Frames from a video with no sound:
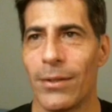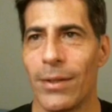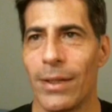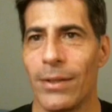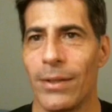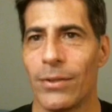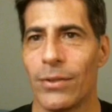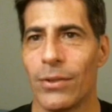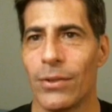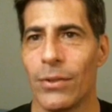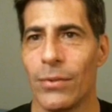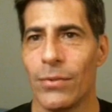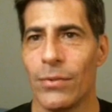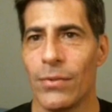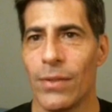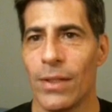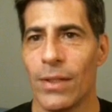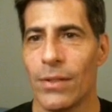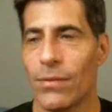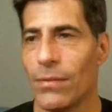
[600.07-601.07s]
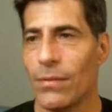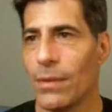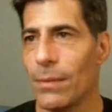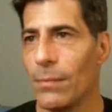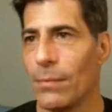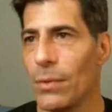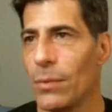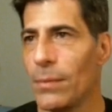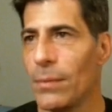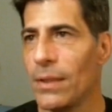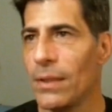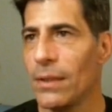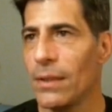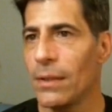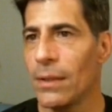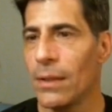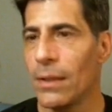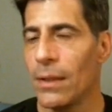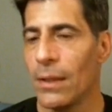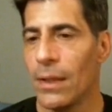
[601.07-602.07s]
ahead and close this for the
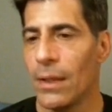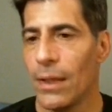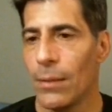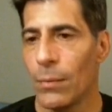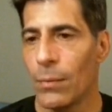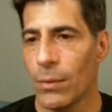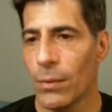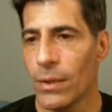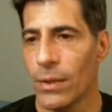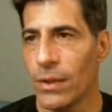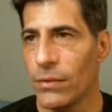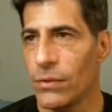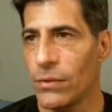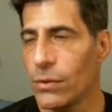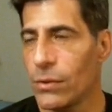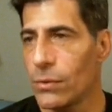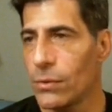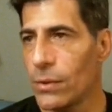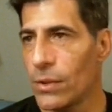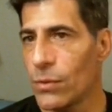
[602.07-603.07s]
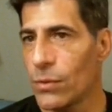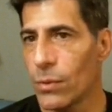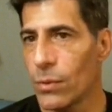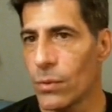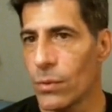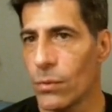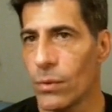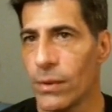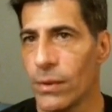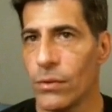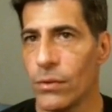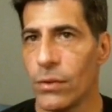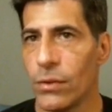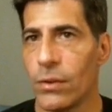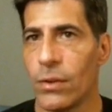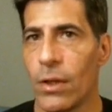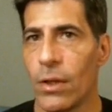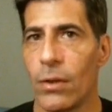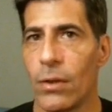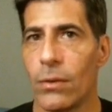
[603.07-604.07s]
moment. And what we're going to do is we're going to
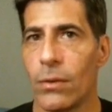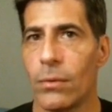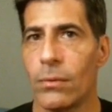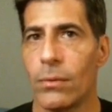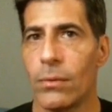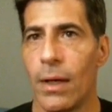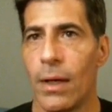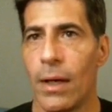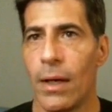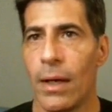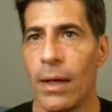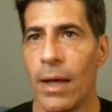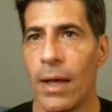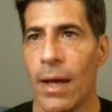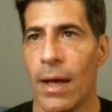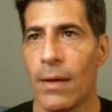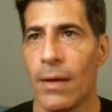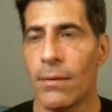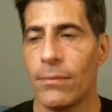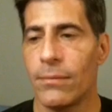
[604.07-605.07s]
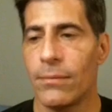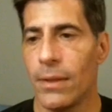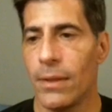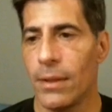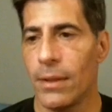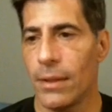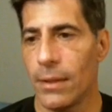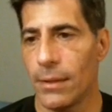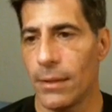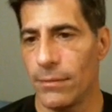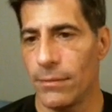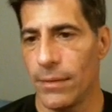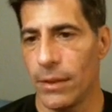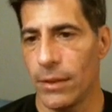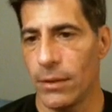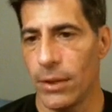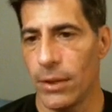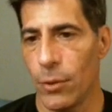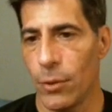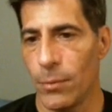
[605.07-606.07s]
go, I have uh,
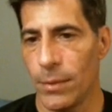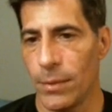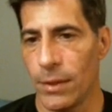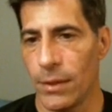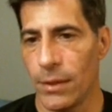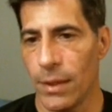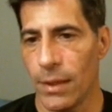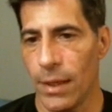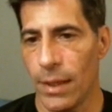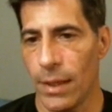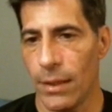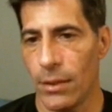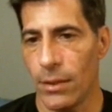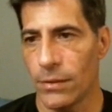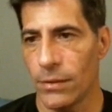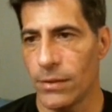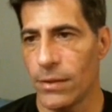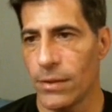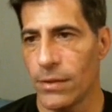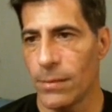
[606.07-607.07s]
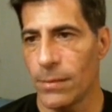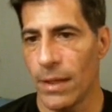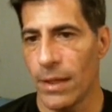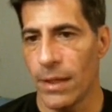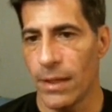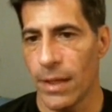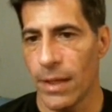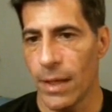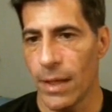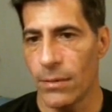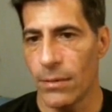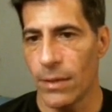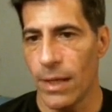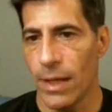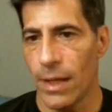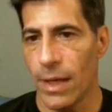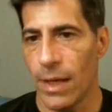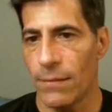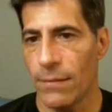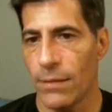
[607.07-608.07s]
Fidelity open. I logged into my account.
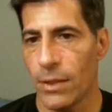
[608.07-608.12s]
I have